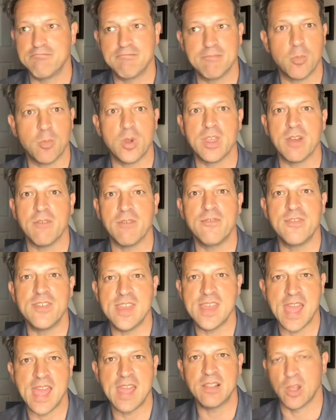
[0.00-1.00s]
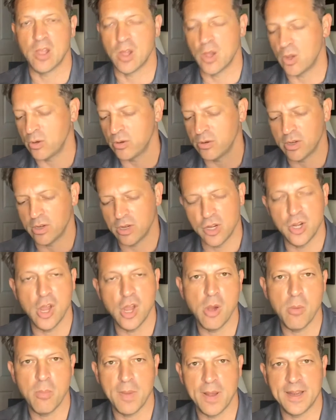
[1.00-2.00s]
With a VA loan,
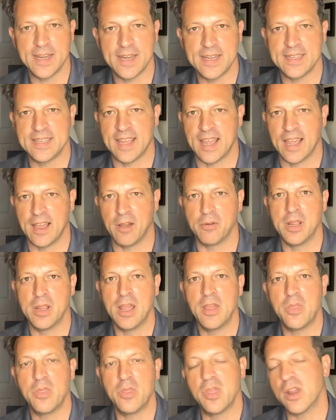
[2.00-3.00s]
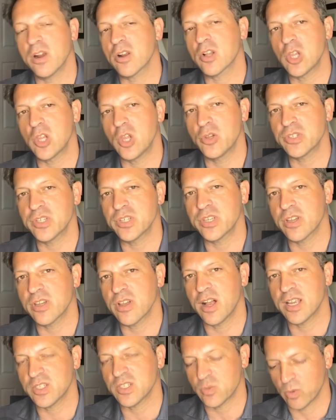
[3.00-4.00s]
no money down, their closing
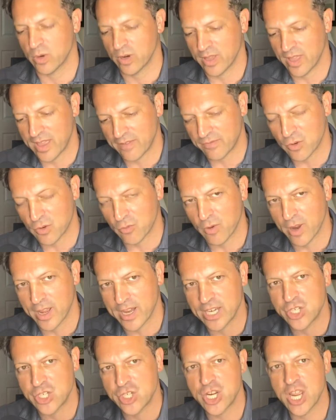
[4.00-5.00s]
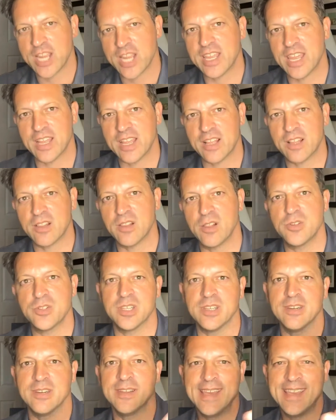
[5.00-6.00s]
costs, where they have to write a check at
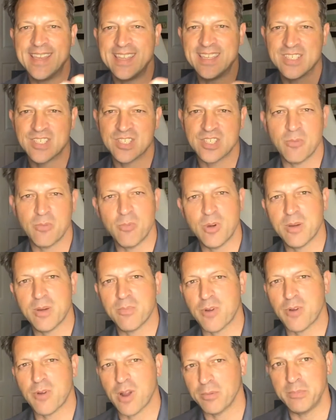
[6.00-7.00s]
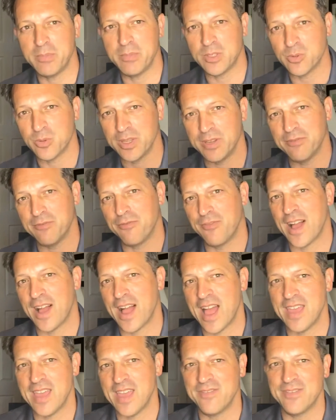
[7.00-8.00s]
closing, is somewhere probably between
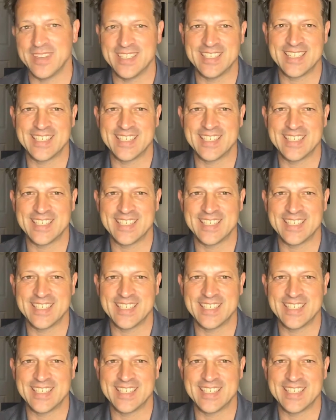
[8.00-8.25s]
$5,000 and